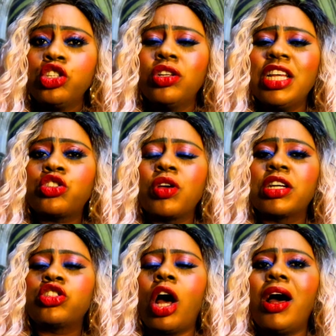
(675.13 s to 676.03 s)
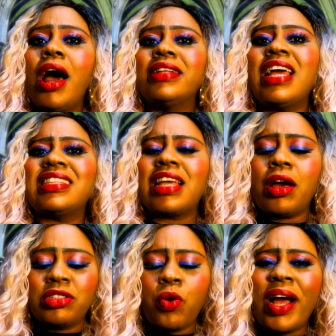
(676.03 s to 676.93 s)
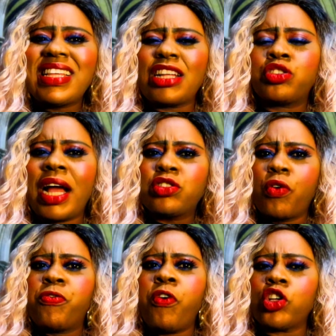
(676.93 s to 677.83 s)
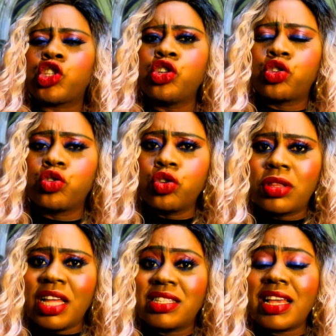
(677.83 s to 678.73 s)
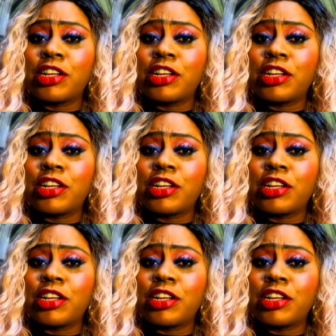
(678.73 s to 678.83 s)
You need to ignore the way they are trying to force you to do things.